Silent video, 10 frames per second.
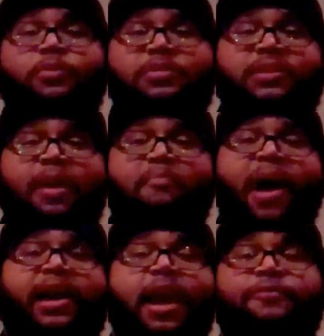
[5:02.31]
You
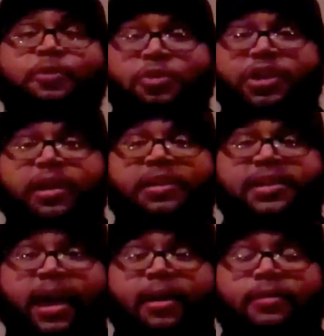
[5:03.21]
step back after you shake
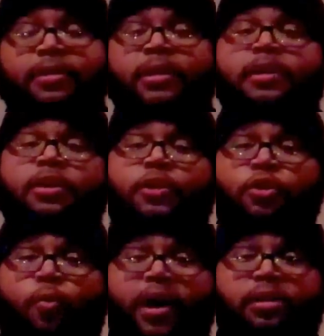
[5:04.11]
his hand,
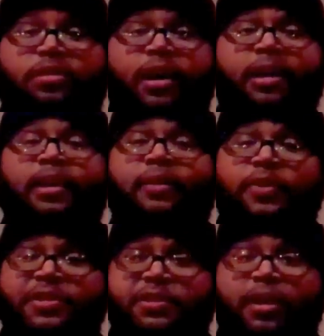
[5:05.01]
you wait a second,
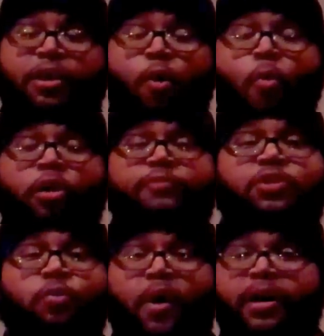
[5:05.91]
and this is going to go one
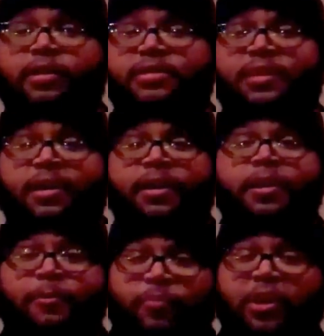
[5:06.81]
of two ways.
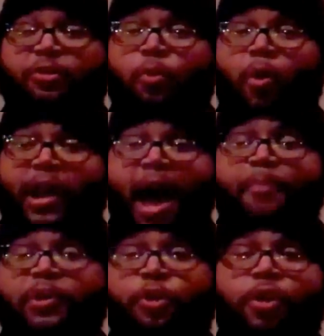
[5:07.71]
Either what
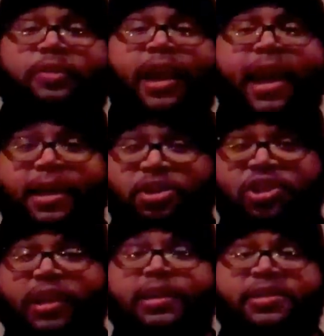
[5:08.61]
happened during the
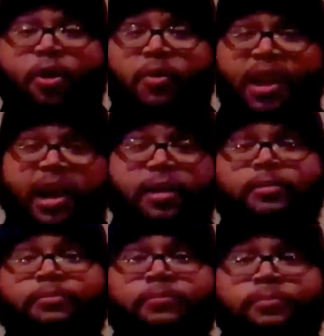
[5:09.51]
handshake is
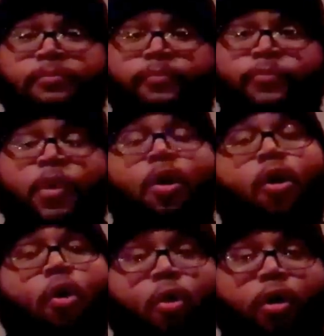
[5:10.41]
okay,
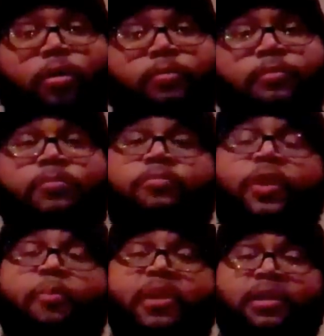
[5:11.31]
or
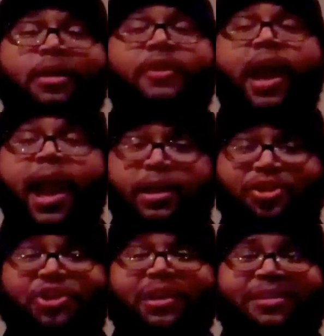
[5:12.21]
there'll be another
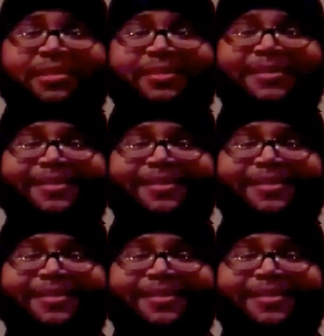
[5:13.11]
handshake.